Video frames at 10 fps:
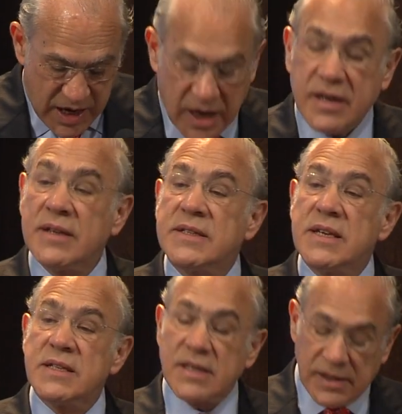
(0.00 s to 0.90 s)
are
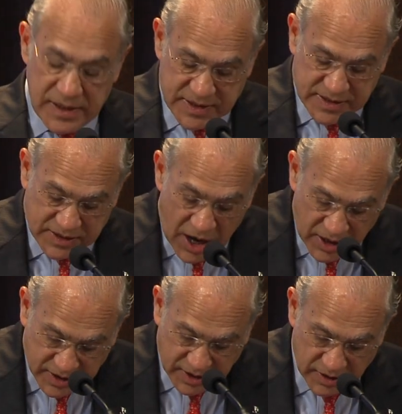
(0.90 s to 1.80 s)
consistently
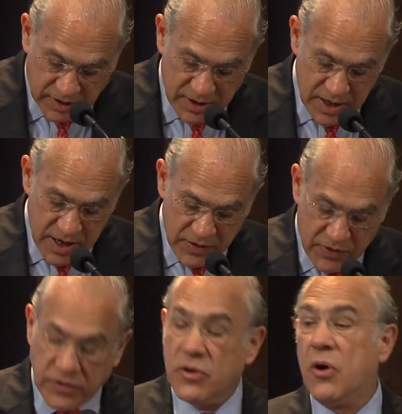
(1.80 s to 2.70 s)
starker
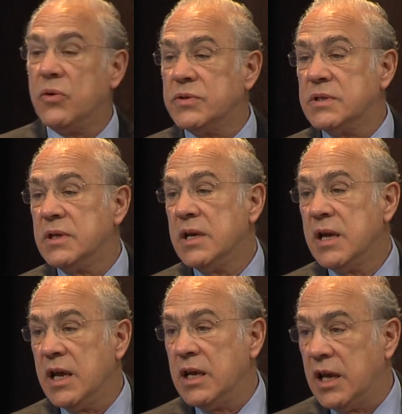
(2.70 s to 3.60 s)
than those
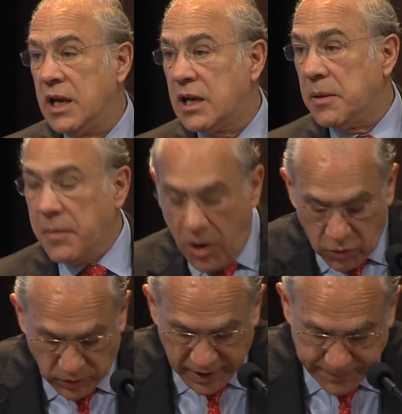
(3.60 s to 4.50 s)
in income
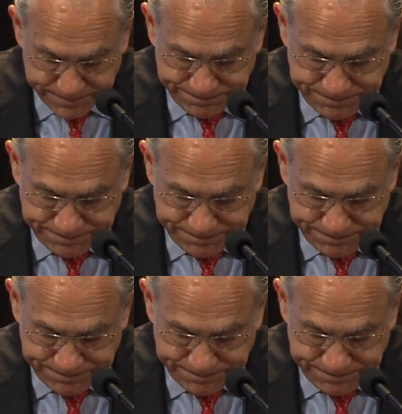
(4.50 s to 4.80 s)
only.